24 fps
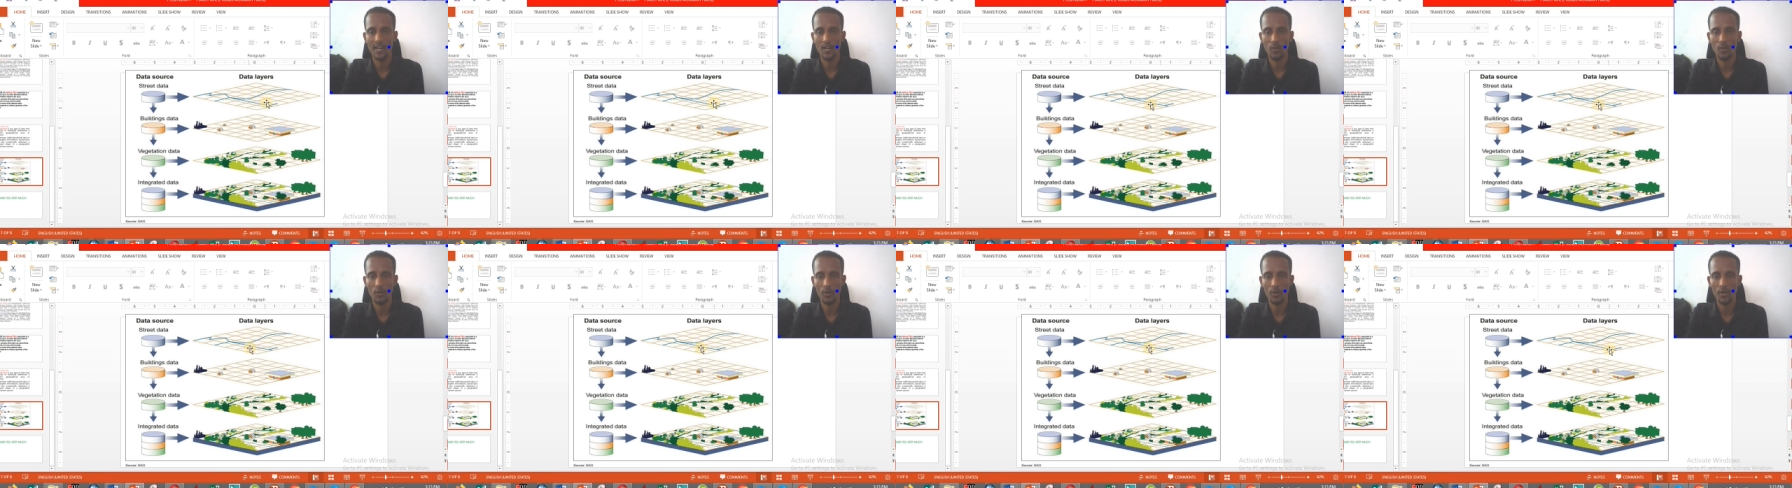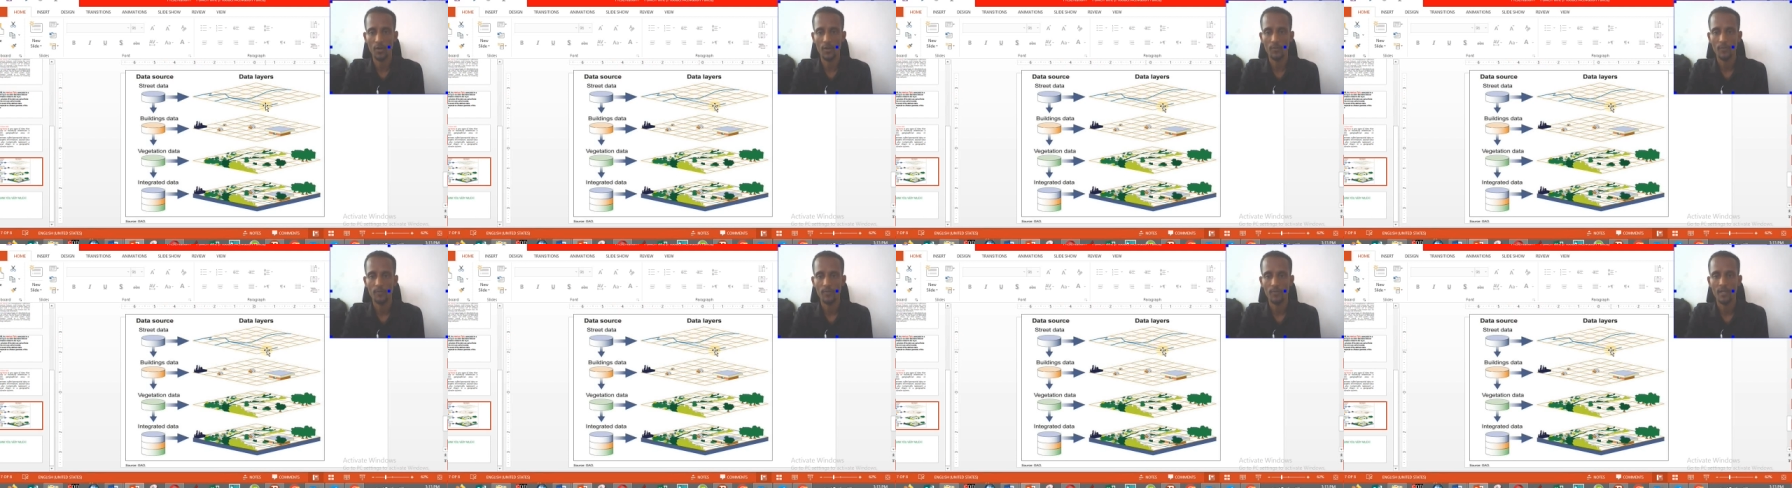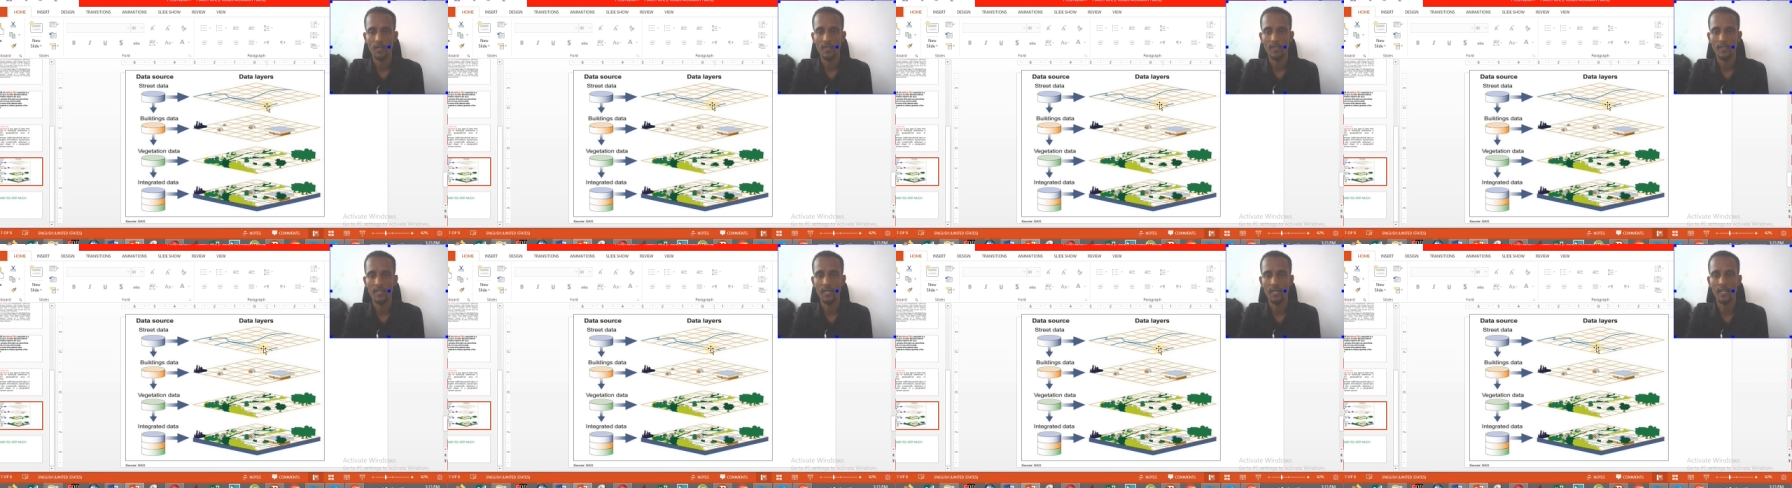Look,
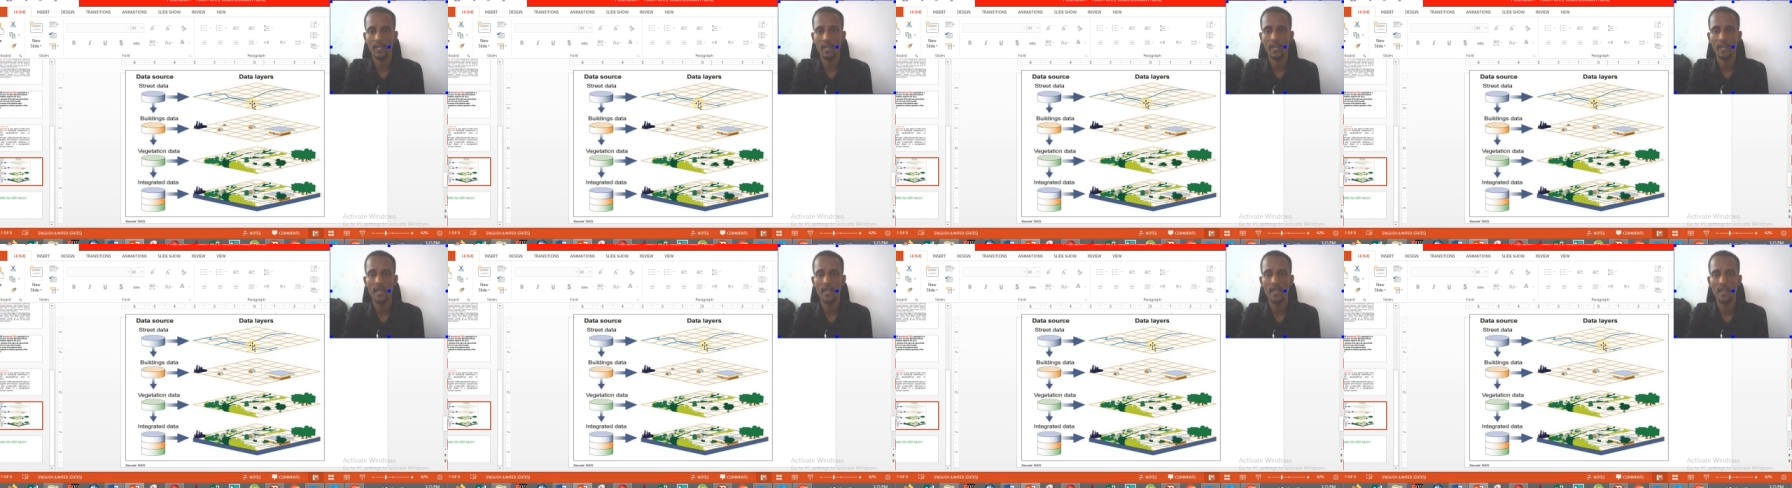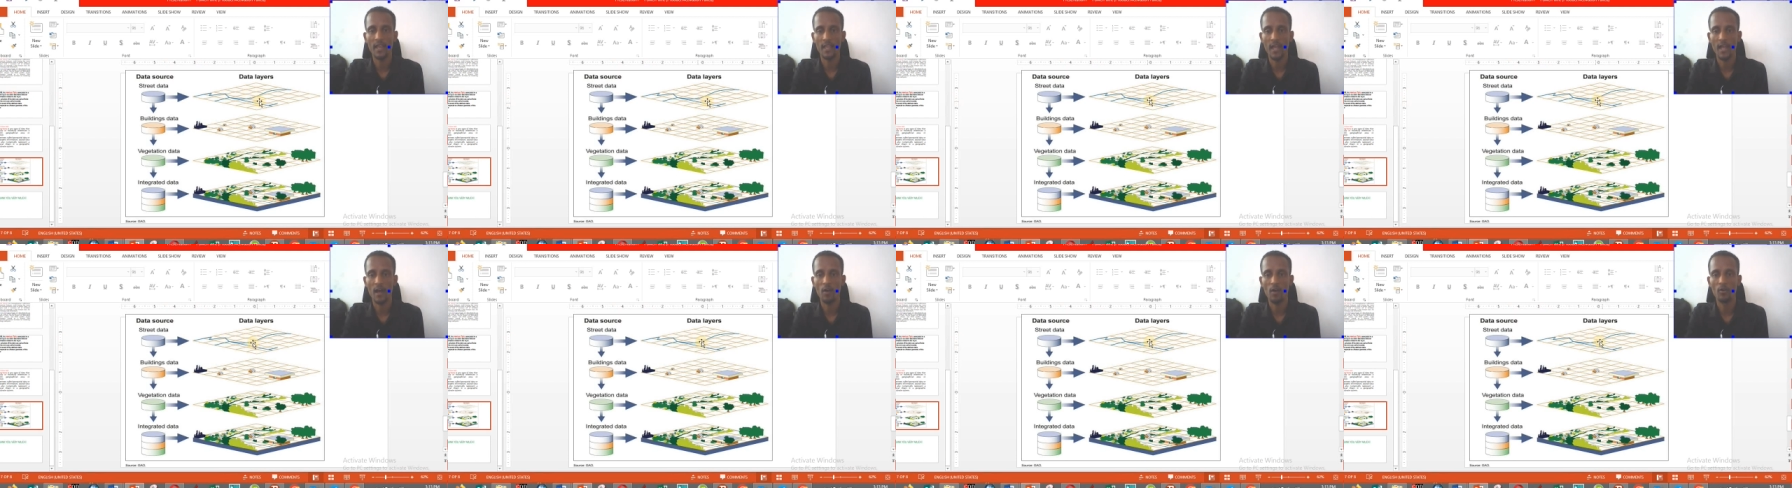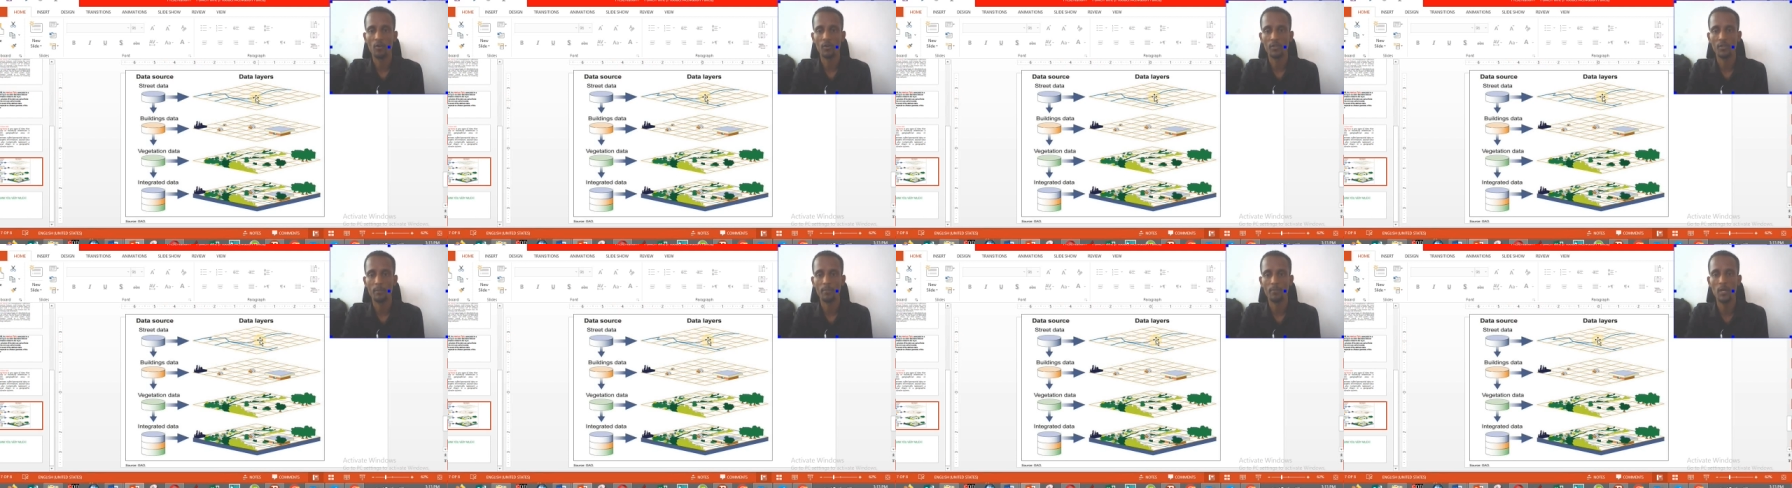the green area or
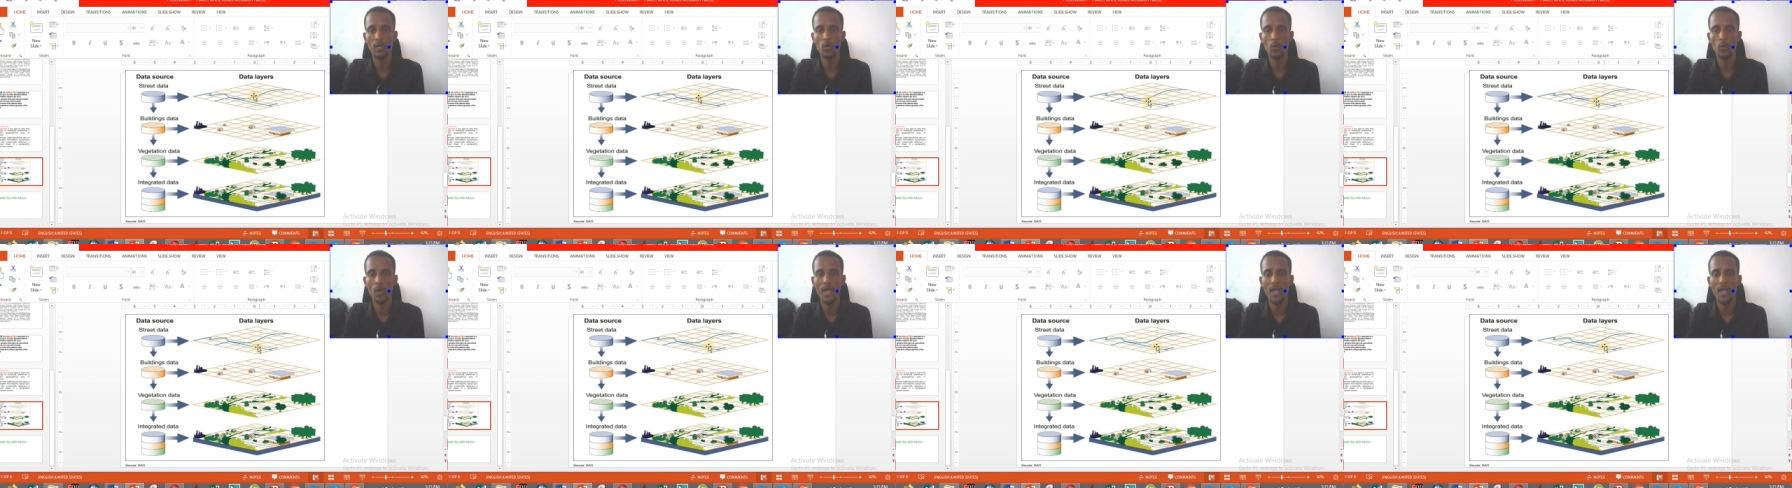the blue